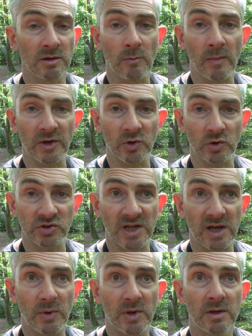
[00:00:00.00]
on my
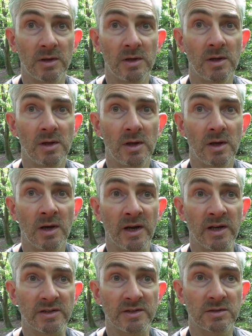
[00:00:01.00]
doorstep,
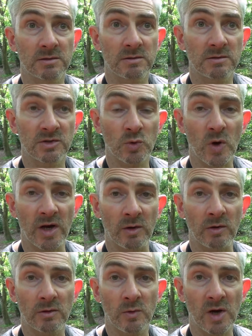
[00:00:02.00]
and it's quite
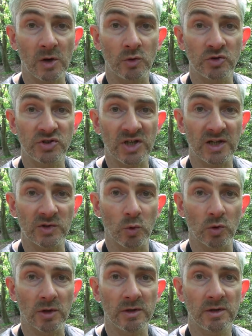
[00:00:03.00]
a good sized
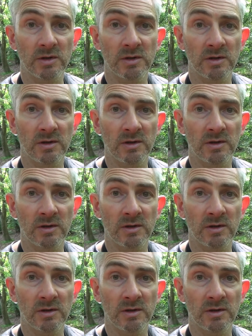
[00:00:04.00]
woodland.